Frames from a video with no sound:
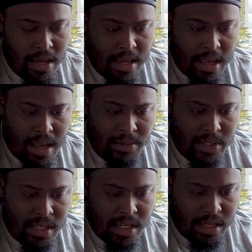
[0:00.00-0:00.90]
And I'm
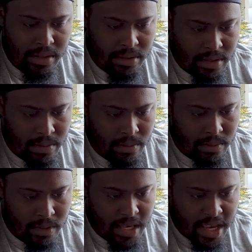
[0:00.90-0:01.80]
just getting some
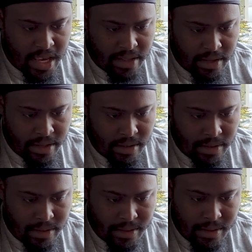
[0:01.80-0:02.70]
candid
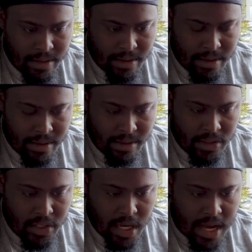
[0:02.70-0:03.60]

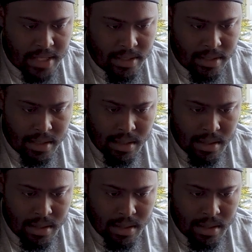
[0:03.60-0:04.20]
shots.